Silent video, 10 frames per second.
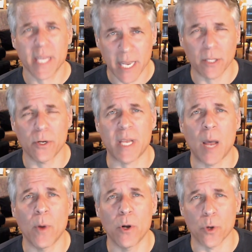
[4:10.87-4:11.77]
a killer
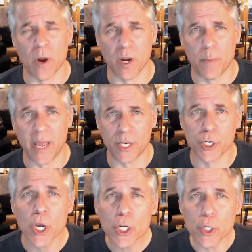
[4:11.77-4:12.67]
demo during your
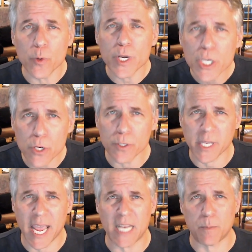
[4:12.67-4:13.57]
pitch. Do a
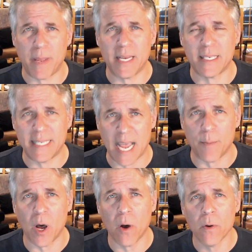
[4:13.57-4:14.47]
use case-based
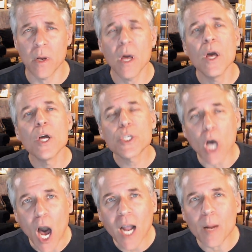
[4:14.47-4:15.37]
demo.
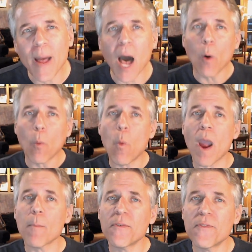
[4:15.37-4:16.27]
Talk about
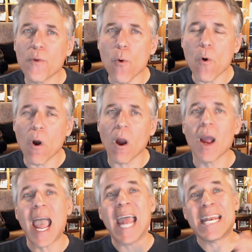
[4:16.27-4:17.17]
where
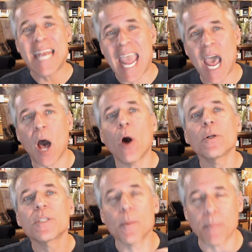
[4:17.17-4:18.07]
before and
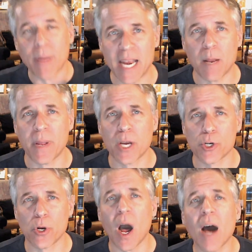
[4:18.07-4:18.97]
now to paint a
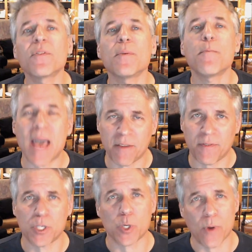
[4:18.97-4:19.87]
picture of the
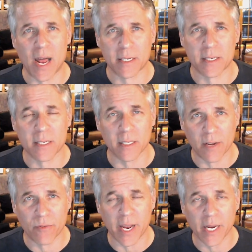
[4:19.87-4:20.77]
benefits your product's
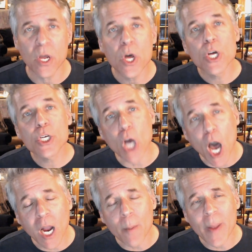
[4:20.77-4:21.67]
delivering.
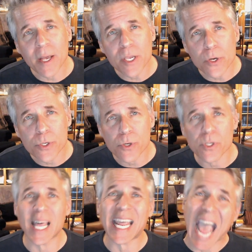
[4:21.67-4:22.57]
Talk about users
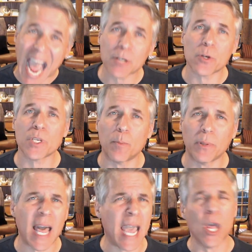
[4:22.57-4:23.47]
like actors in a
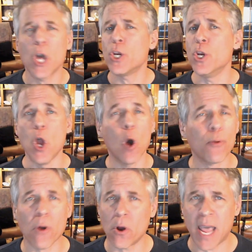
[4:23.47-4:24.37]
play. No
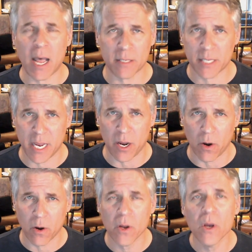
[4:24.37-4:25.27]
pronouns here.
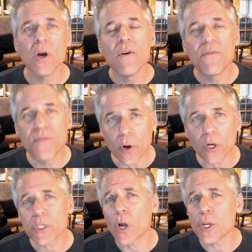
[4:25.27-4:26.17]

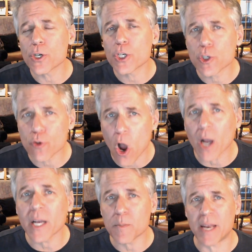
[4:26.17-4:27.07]
Focus on your
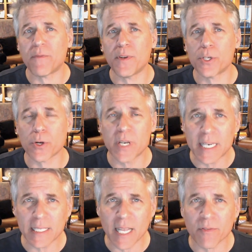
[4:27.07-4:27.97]
strongest benefits you're going
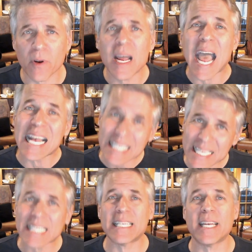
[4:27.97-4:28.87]
to deliver as
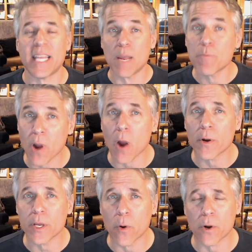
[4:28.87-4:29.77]
listed in
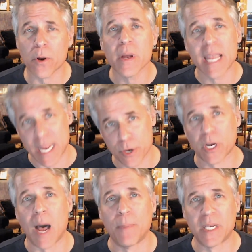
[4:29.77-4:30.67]
priority order in your
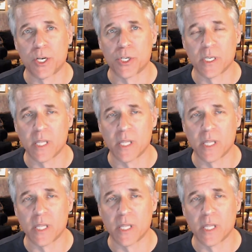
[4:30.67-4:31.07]
competition